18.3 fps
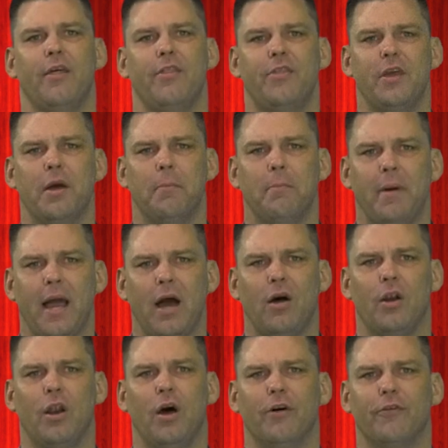The
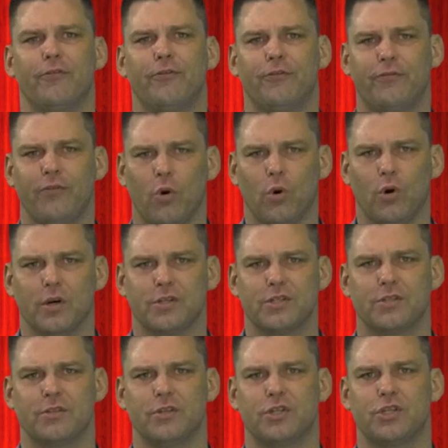amount of
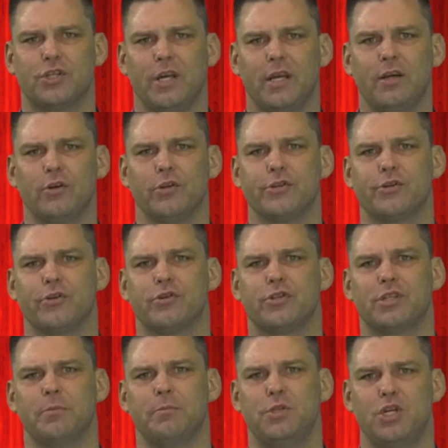force the shingles are
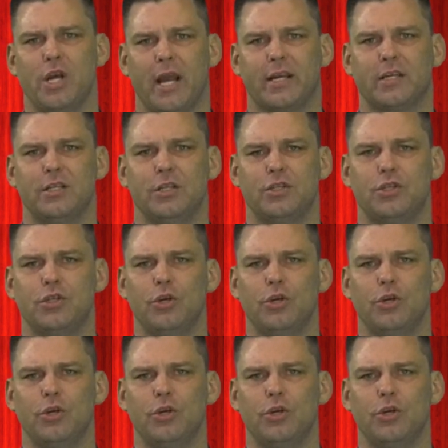subjected